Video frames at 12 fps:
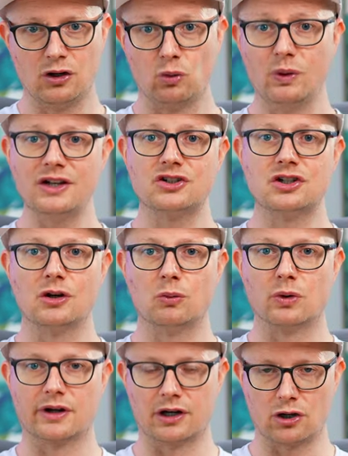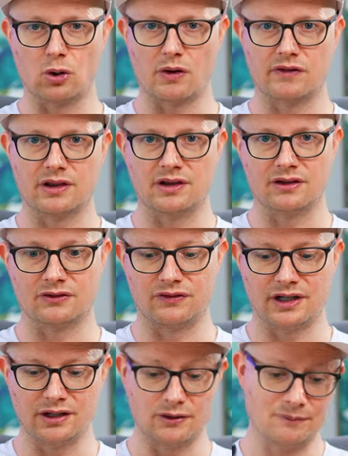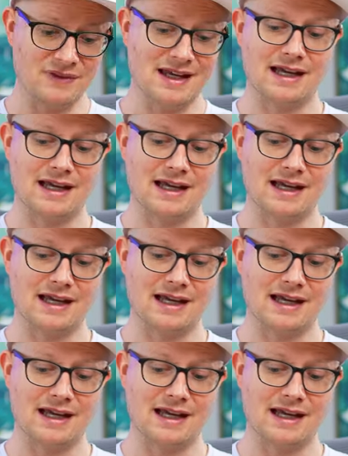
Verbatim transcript: which we're gonna go over in this video.